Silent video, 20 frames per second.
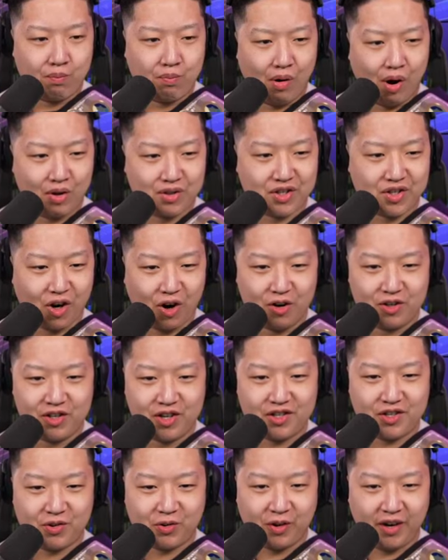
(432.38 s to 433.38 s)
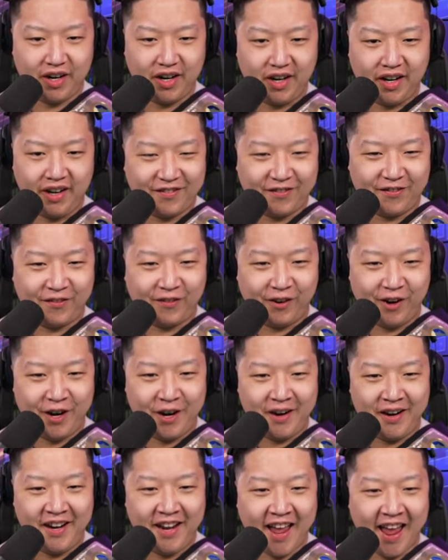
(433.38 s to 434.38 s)
Brawl Stars is greedy.
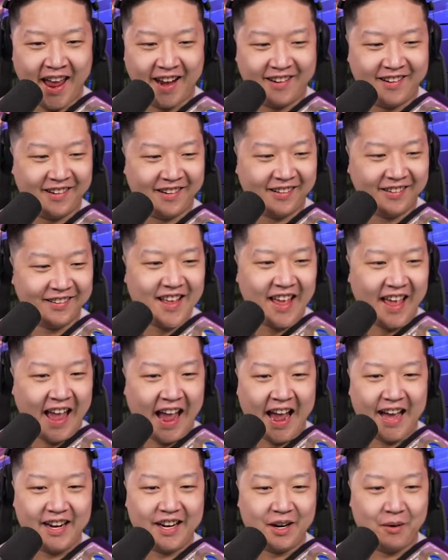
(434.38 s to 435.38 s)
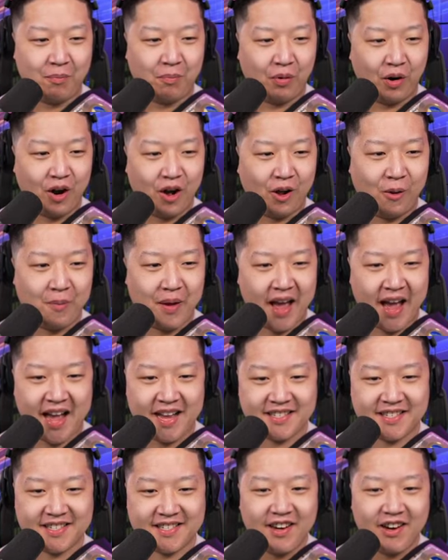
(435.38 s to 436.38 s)
Free Edgar. Adding Brawl
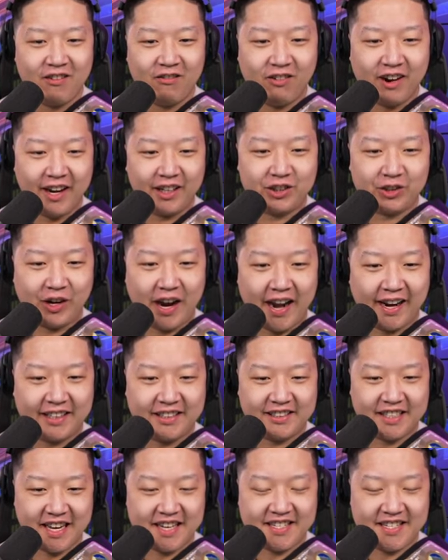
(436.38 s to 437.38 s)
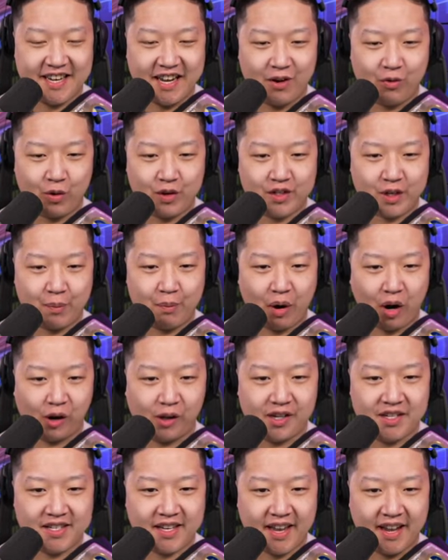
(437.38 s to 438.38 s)
Pass. Red Dragon Jesse and Wizard
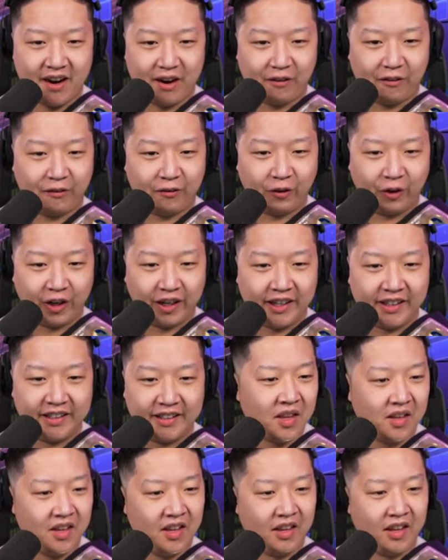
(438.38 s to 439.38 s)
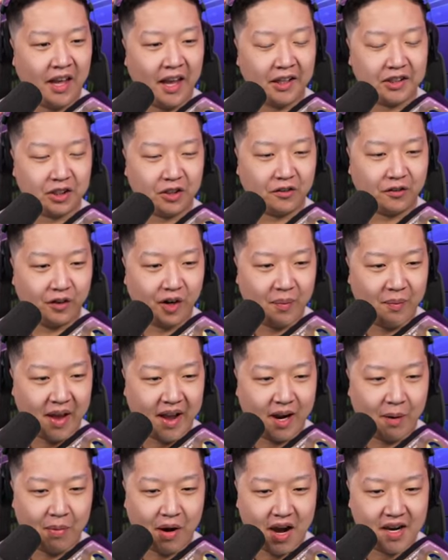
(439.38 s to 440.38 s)
Barley Skin are free. Occasional free
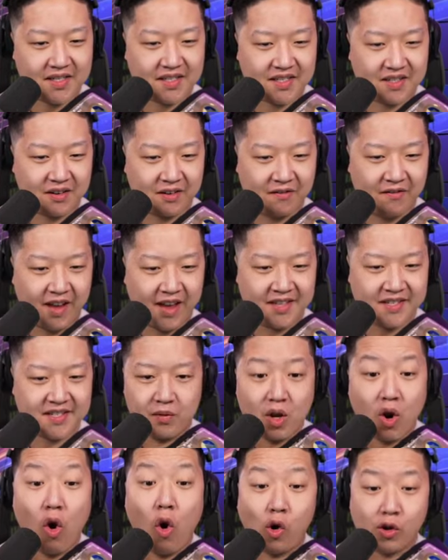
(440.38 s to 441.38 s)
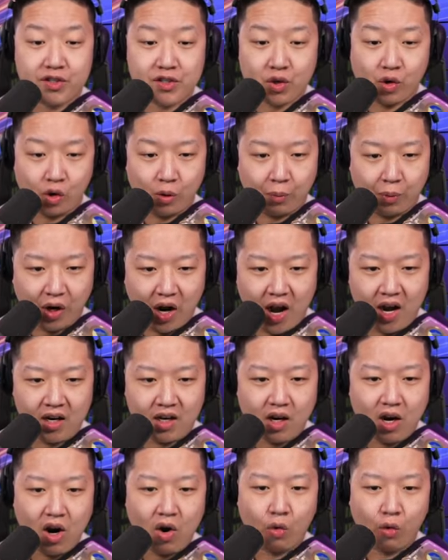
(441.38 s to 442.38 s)
Mega Boxes and events. Old School Brock.
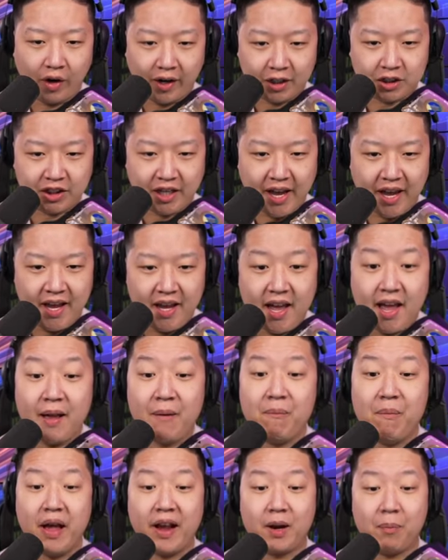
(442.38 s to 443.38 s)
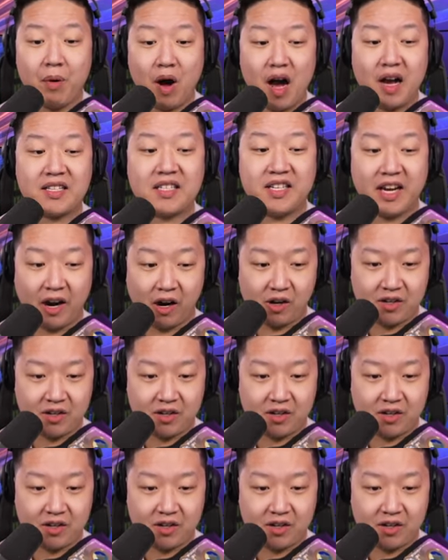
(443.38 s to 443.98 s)
Ricochet. Mega Box Daryl